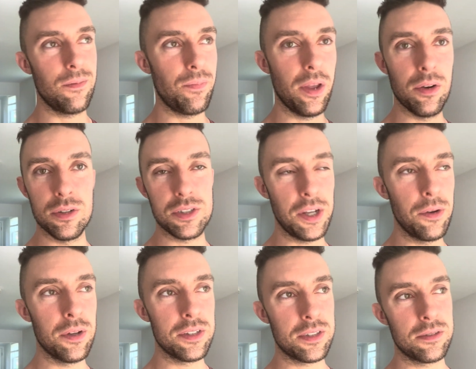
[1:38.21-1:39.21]
It was
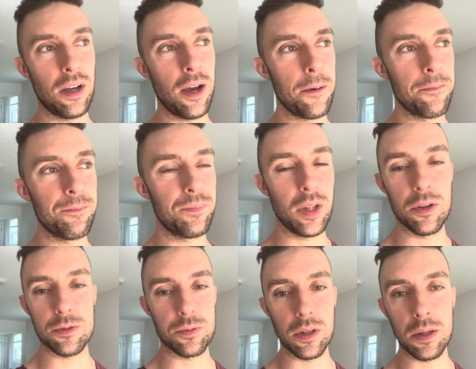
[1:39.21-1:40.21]
a
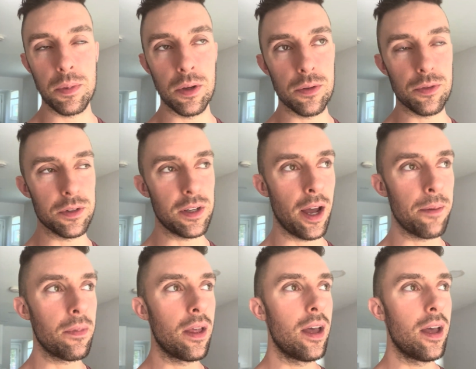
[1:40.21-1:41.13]
really beautiful time.